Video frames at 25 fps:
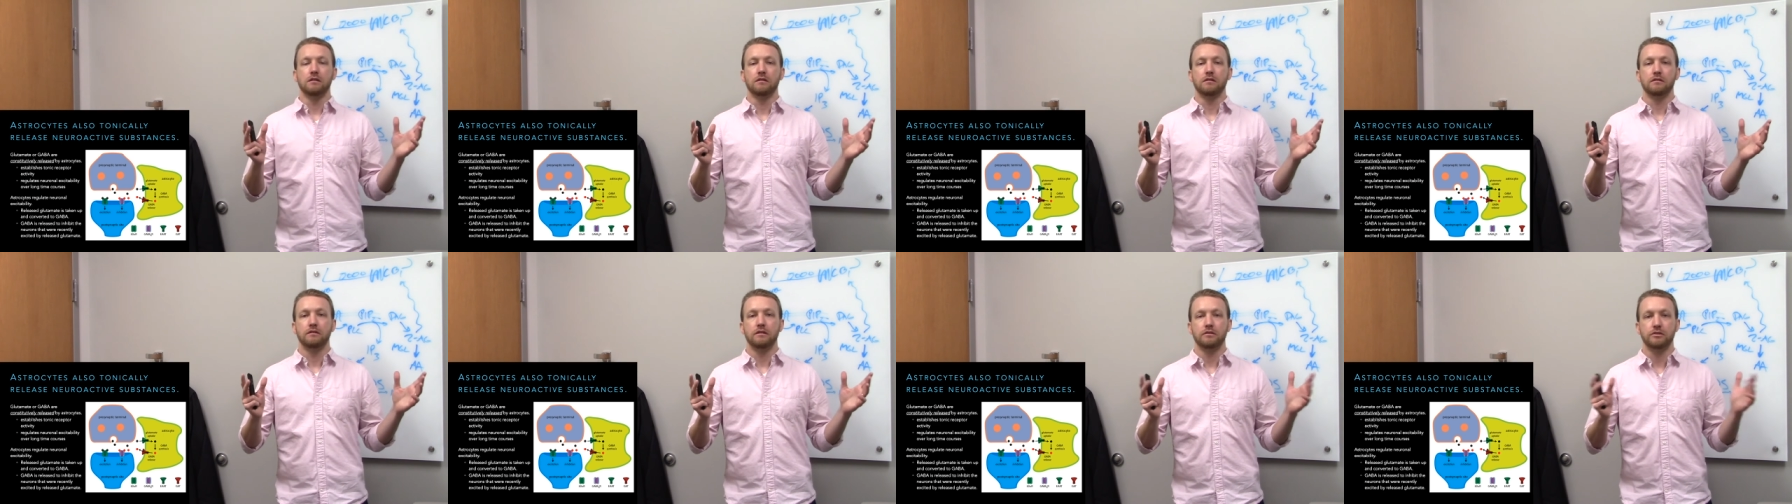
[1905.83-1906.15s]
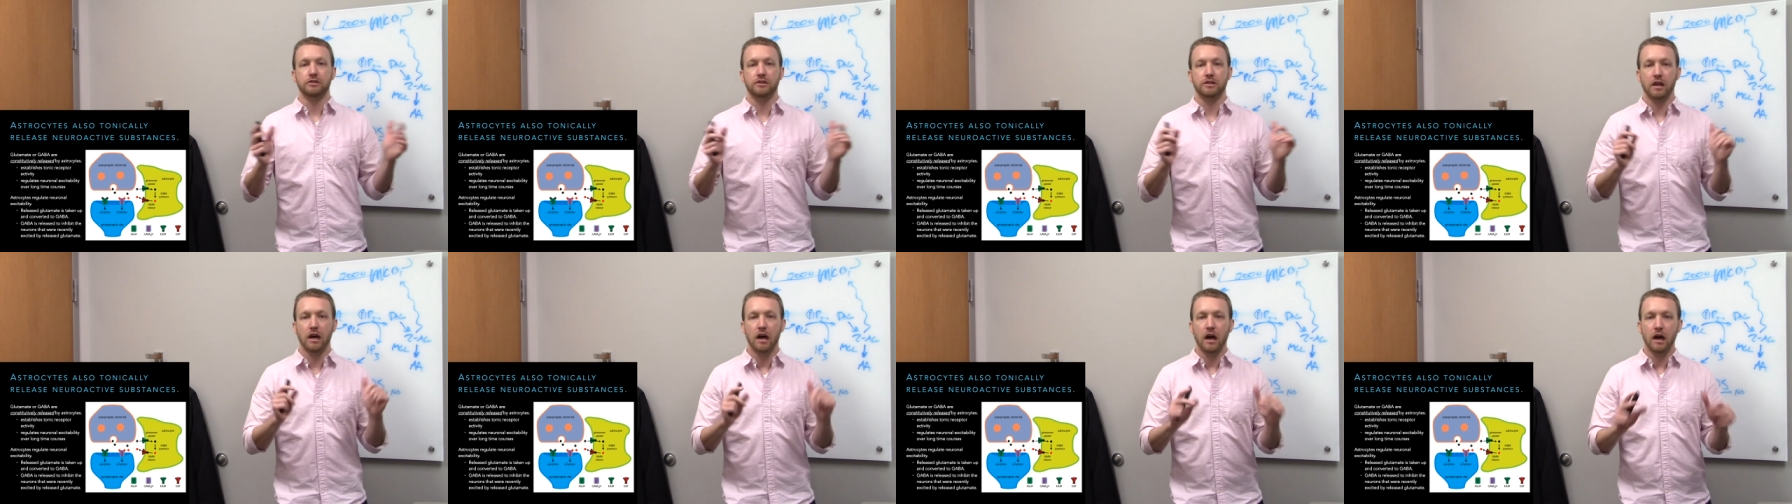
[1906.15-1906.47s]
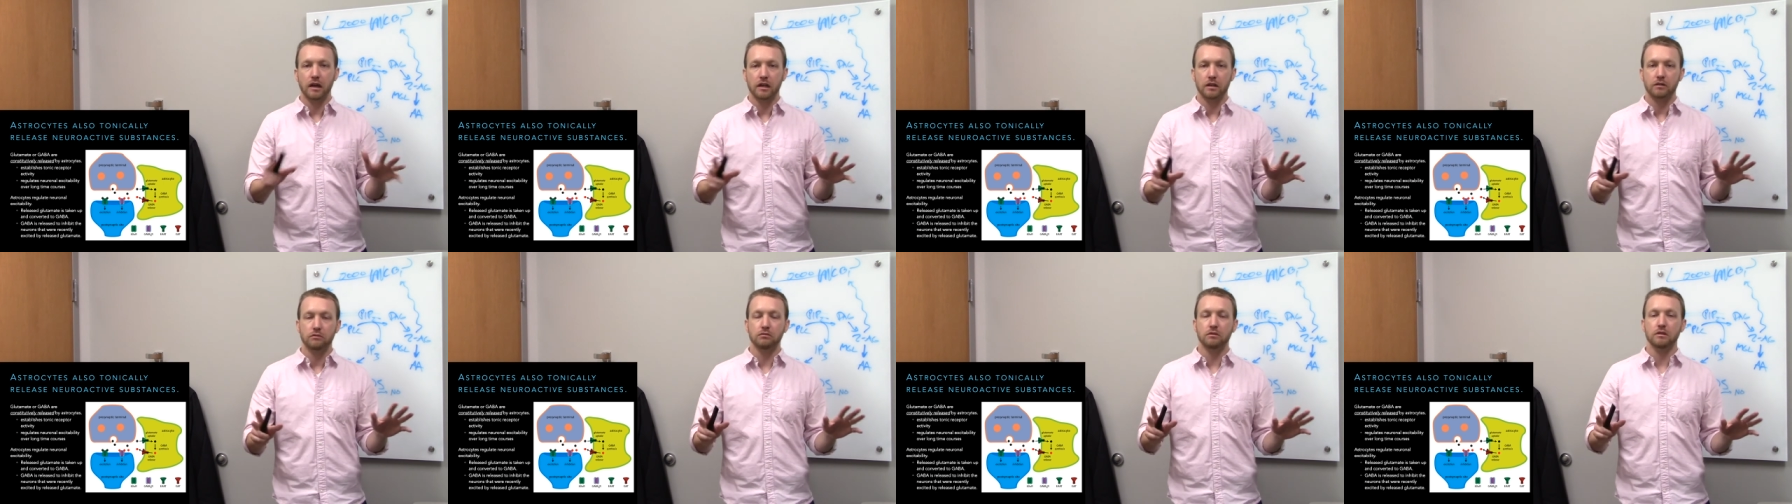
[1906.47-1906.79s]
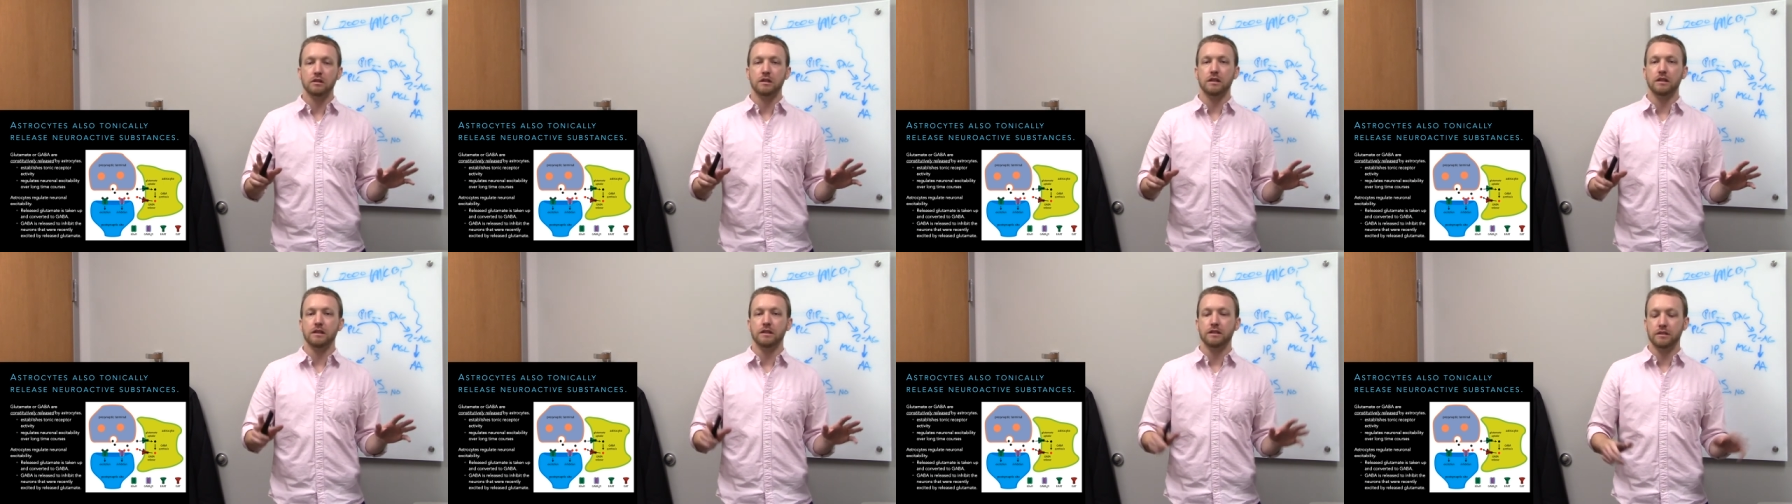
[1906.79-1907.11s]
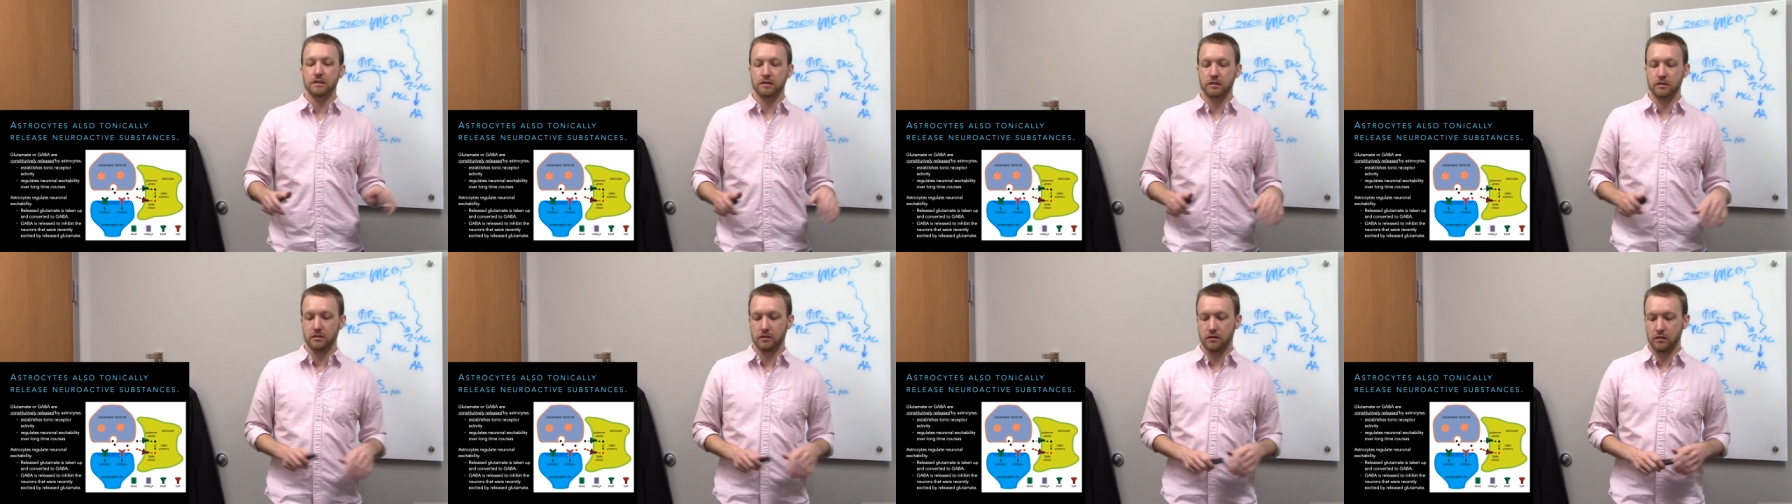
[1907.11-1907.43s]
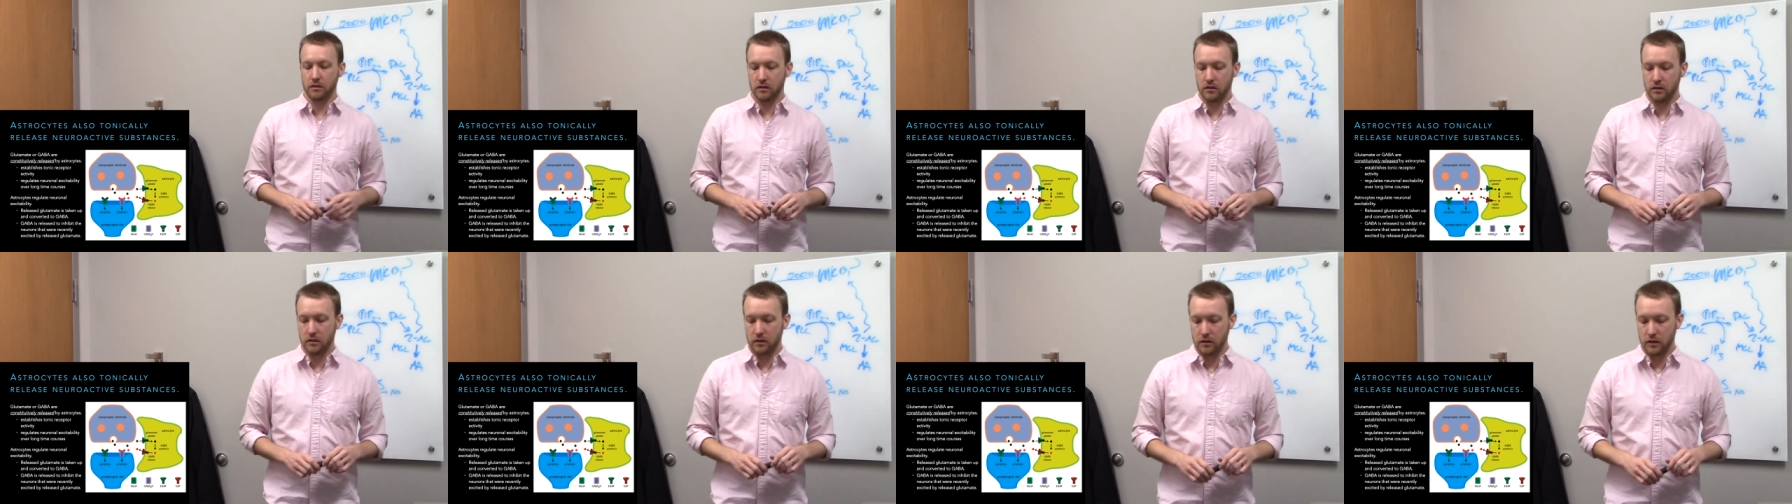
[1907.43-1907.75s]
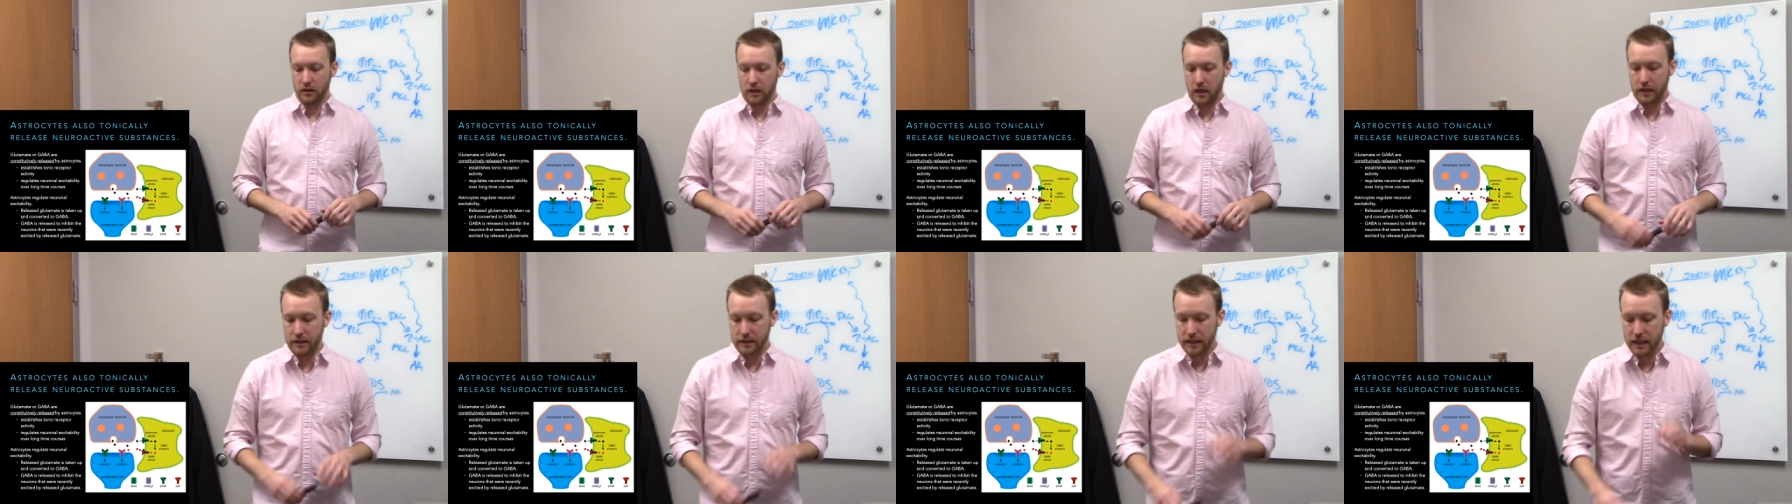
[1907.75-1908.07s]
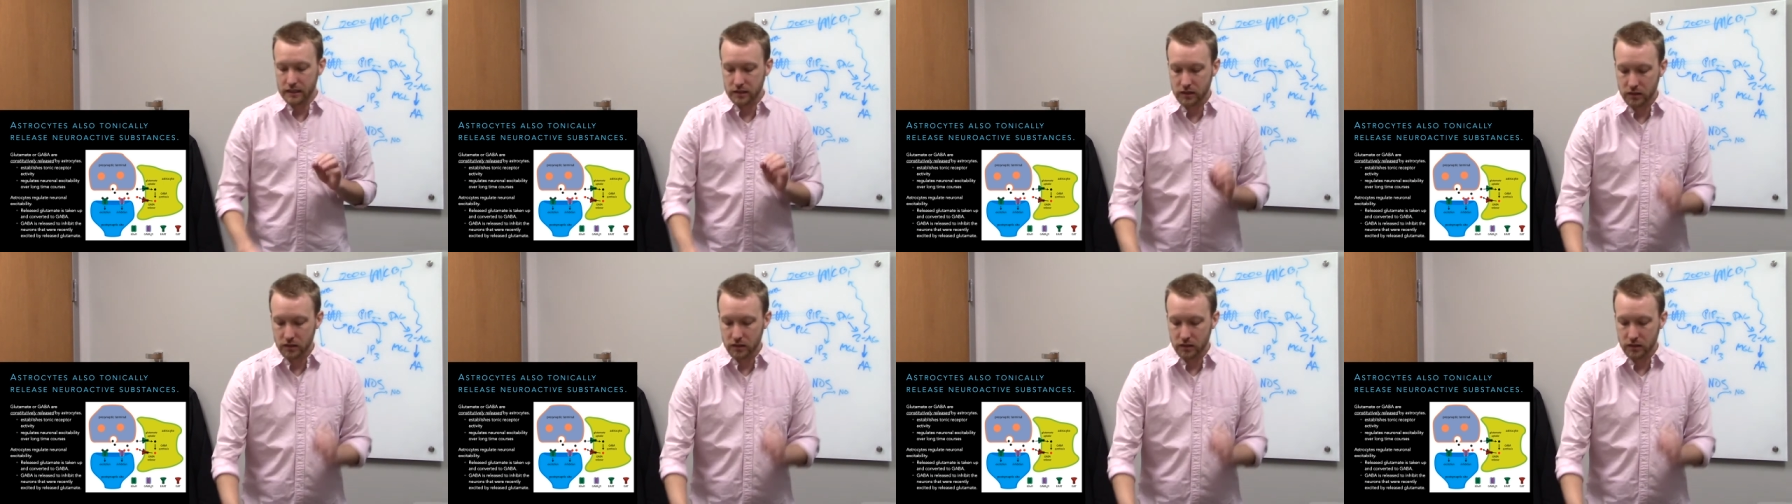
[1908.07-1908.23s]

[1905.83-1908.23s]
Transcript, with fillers: There's tonic release, and that's